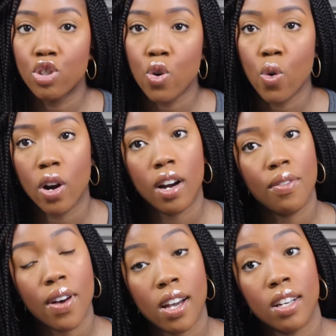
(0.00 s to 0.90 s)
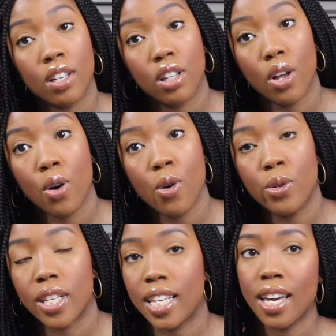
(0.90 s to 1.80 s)
or if I had to
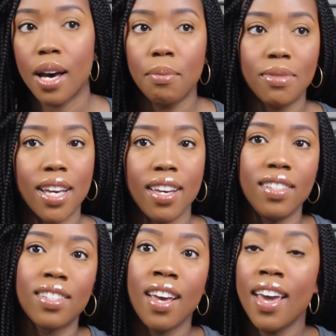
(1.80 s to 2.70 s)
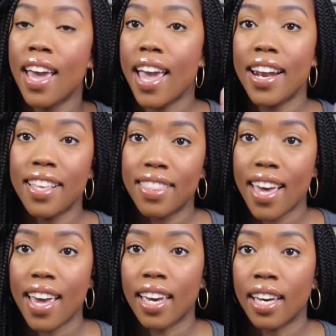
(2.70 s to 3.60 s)
close, any updates,
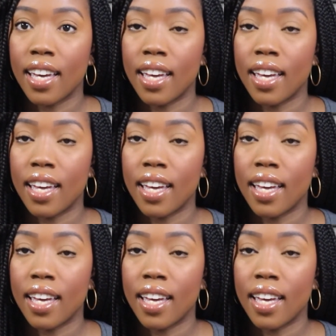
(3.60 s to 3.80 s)
anything.